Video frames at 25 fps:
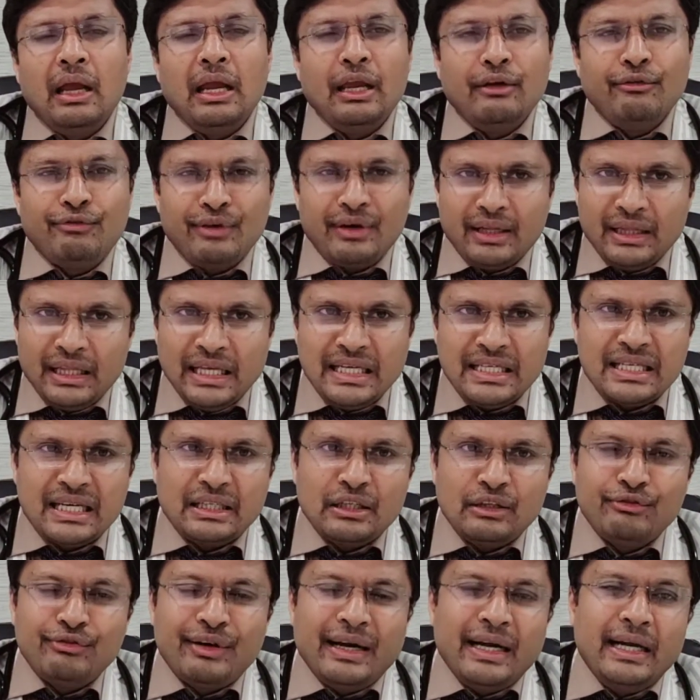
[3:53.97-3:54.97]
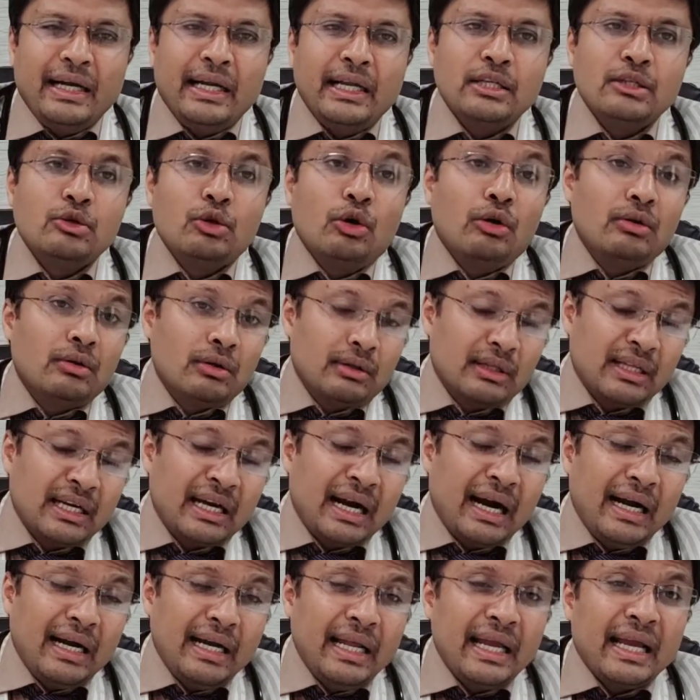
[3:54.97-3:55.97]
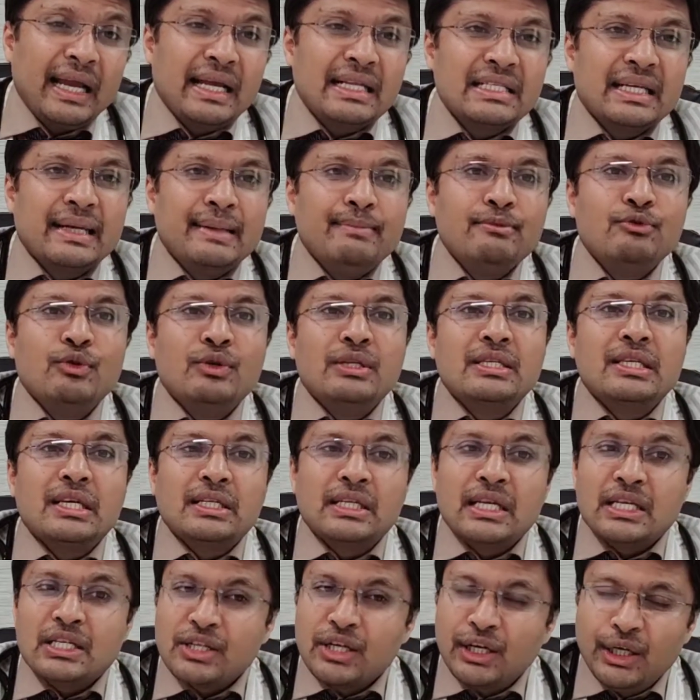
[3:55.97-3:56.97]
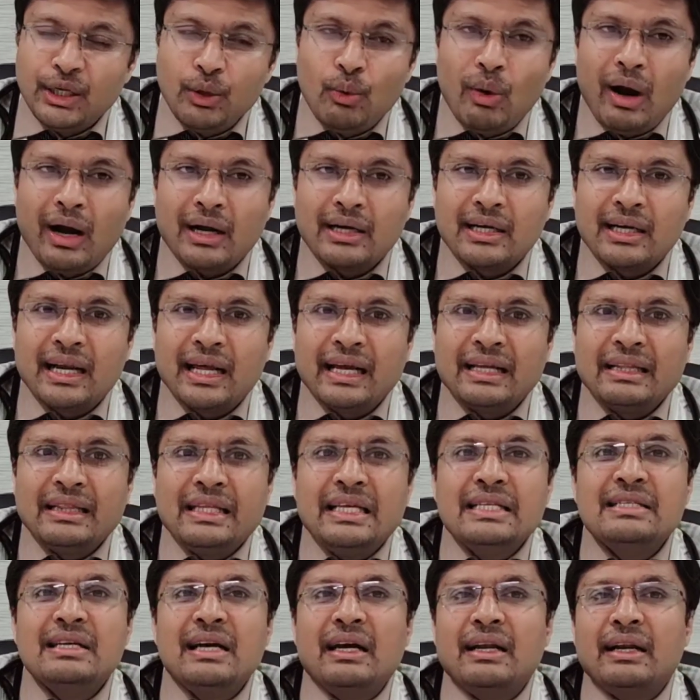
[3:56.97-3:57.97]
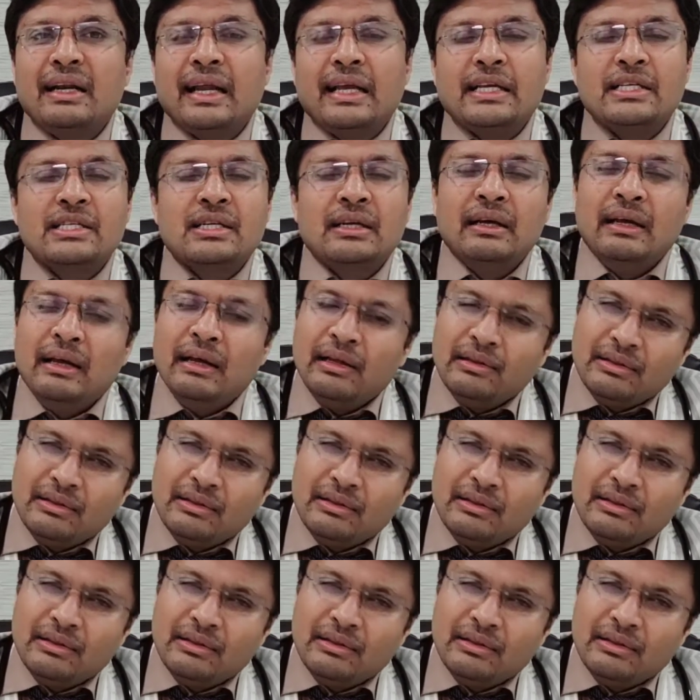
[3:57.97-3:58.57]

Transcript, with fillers: if uh, these are the findings or the cardiac enzymes which suggest a new heart attack, these are raised,